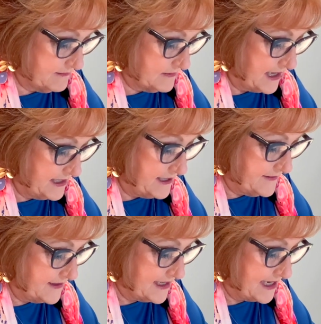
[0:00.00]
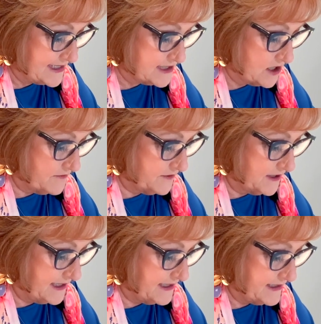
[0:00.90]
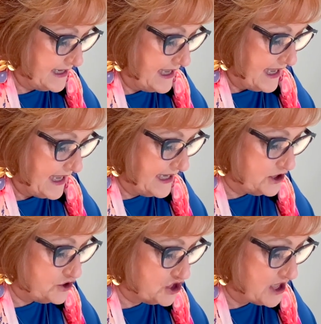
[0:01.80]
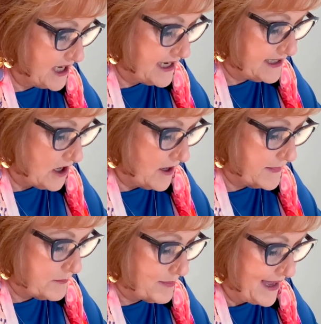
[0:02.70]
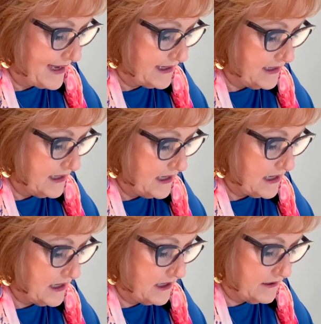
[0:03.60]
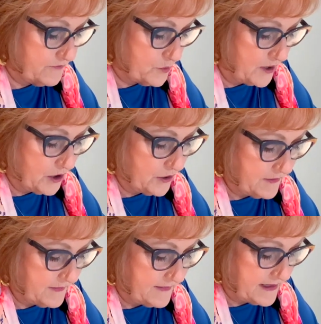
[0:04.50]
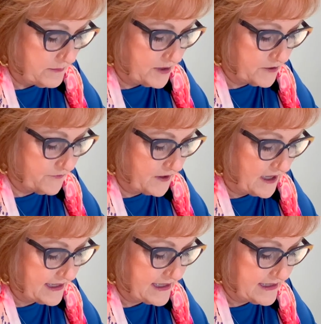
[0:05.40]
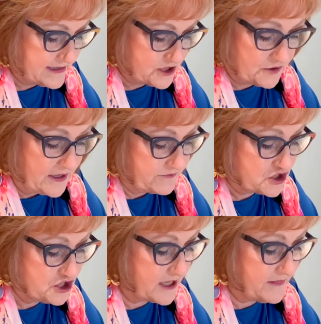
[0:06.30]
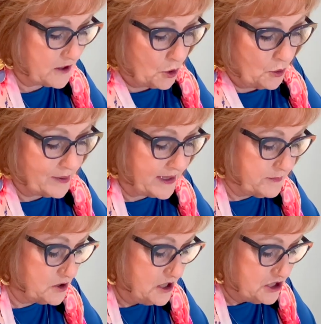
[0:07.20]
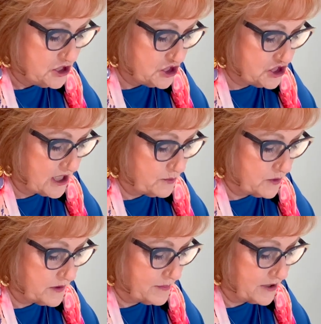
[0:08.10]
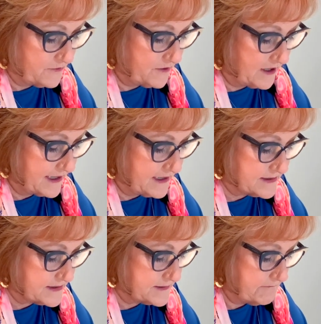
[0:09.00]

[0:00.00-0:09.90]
anything that has soft lead, and you shade on the back of where the butterfly is. You don't have to shade the whole paper, just shade where the butterfly is.